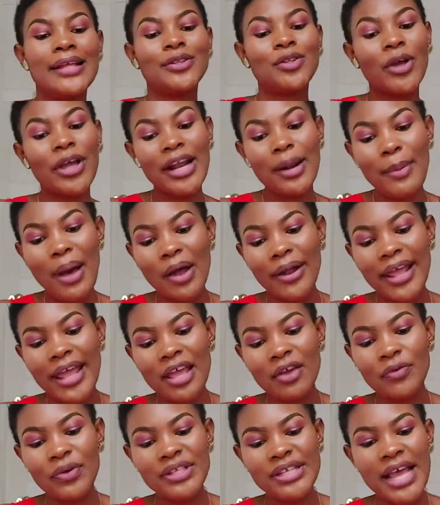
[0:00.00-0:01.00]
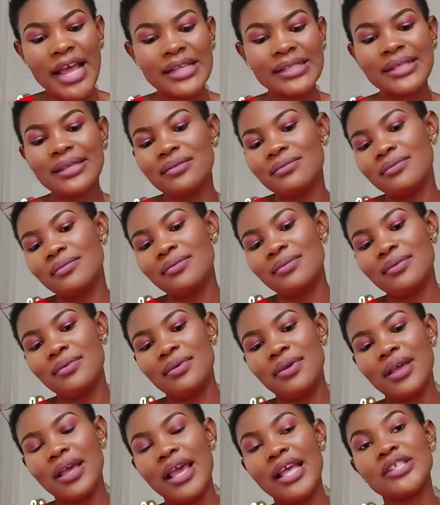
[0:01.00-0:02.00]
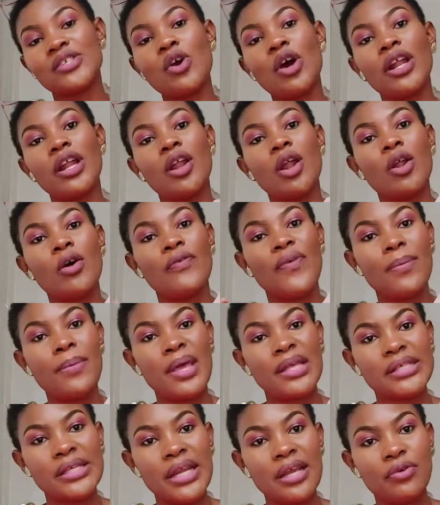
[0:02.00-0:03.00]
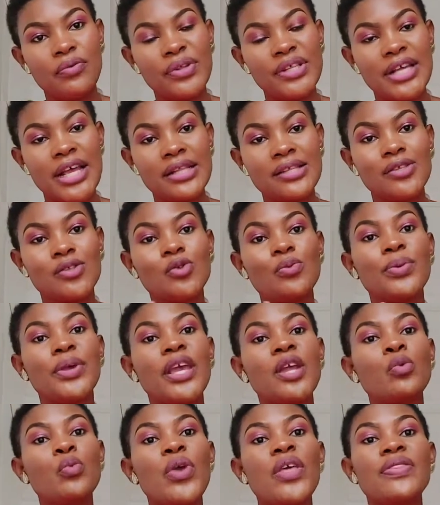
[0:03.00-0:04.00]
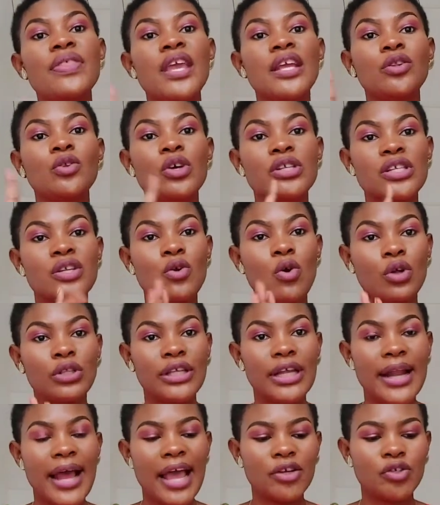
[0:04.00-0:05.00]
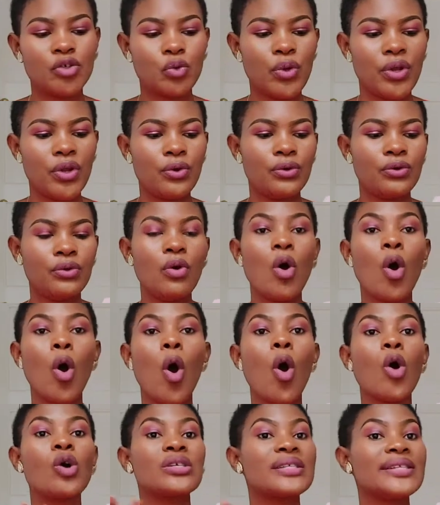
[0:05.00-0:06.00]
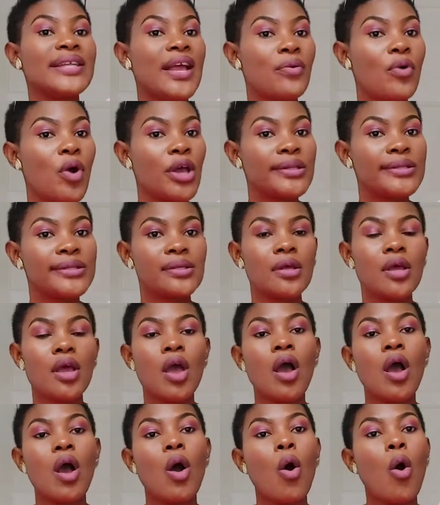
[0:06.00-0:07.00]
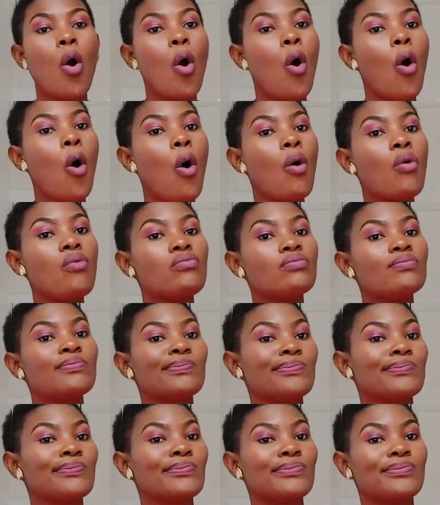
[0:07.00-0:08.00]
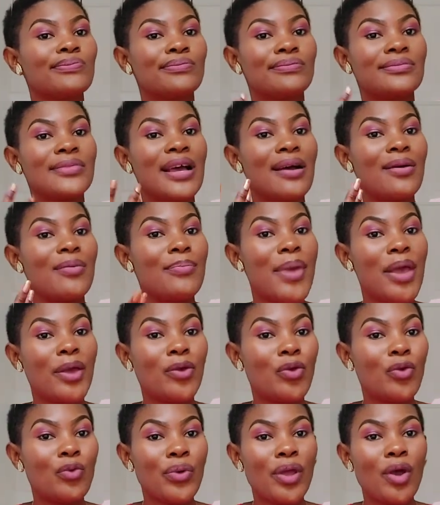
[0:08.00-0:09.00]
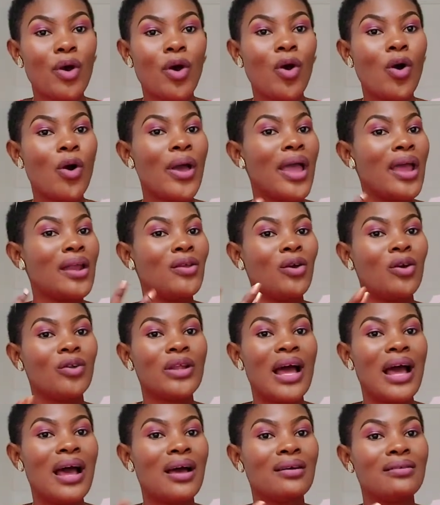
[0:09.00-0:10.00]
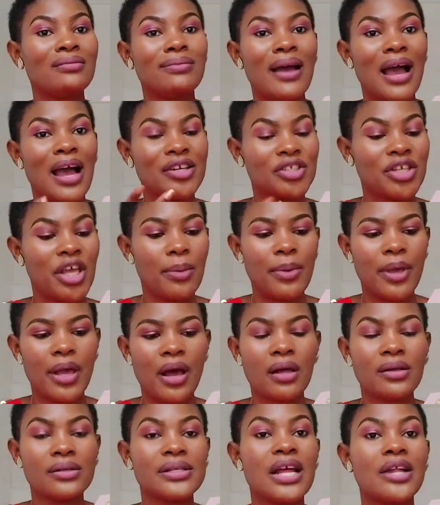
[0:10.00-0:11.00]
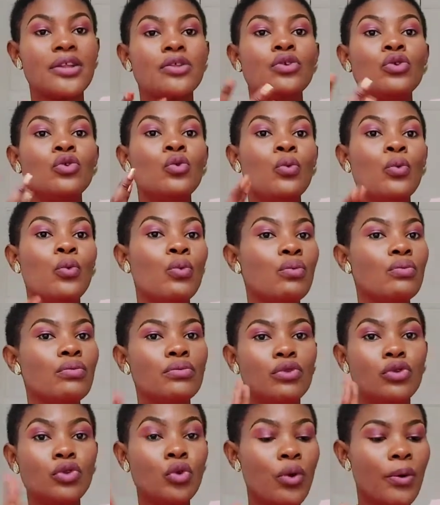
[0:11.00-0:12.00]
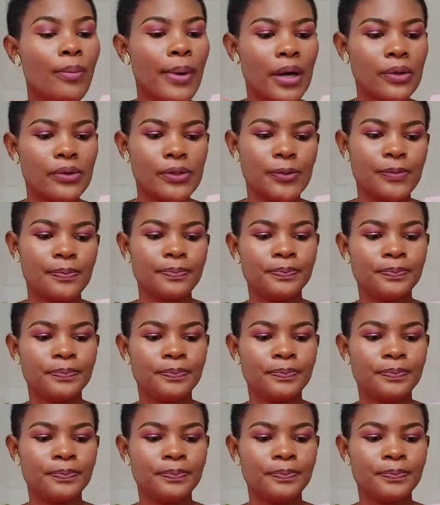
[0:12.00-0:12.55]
Talking about the ingredients, it's got a lot of amazing ingredients. To begin with, it doesn't contain hydroquinone or steroids or mercury or any other harsh chemicals that you know about.